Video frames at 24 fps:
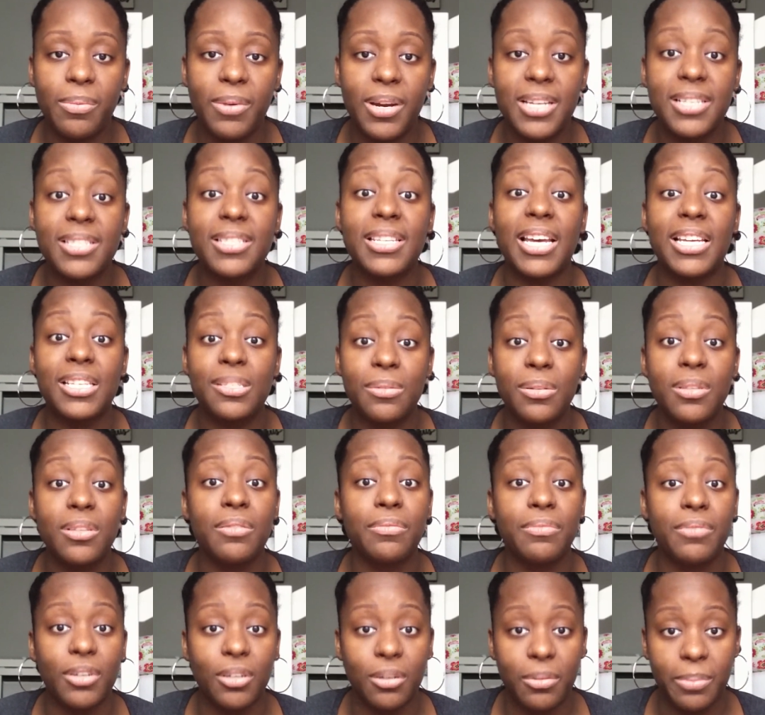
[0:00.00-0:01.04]
breaks, that's when
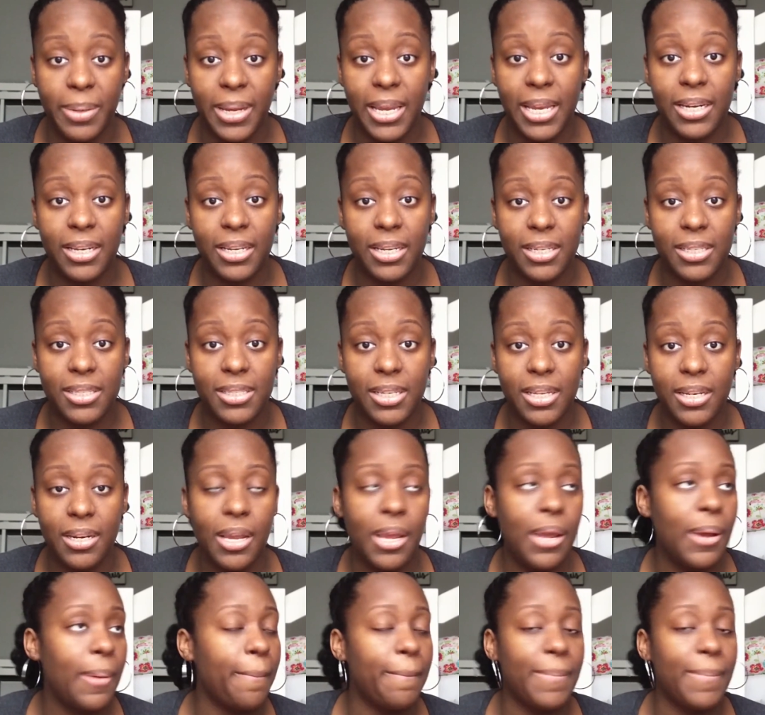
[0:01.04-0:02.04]
the real pain kicks in.